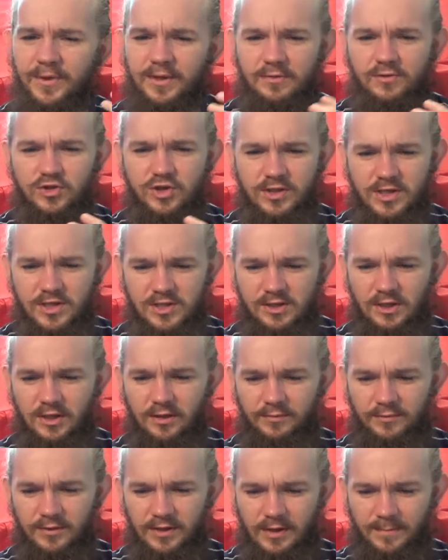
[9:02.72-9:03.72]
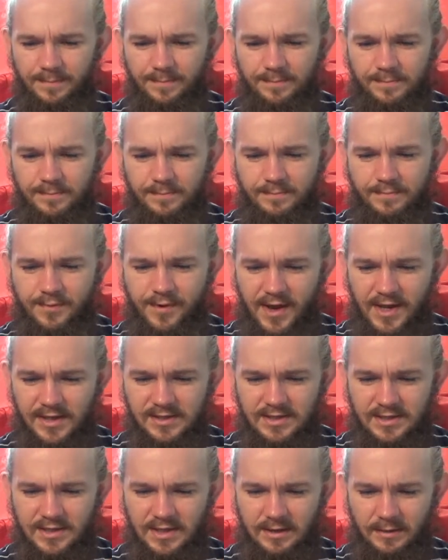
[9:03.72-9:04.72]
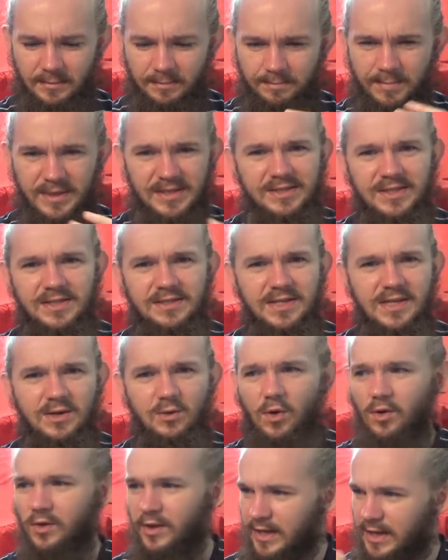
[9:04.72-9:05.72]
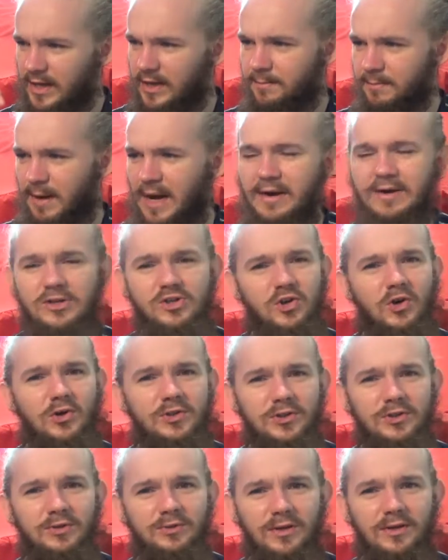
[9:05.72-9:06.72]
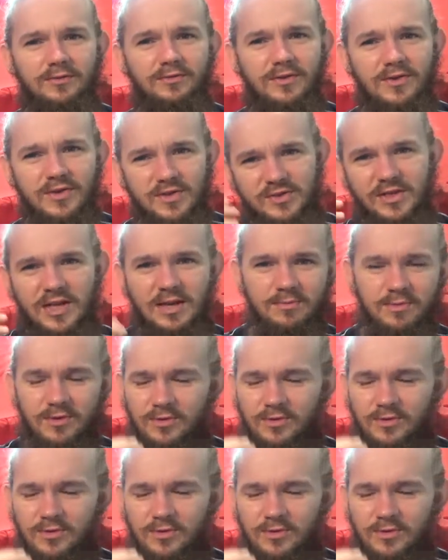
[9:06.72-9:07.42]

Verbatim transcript: gives you this lovely bready and biscuity quality, and Maris Otter will give you the same.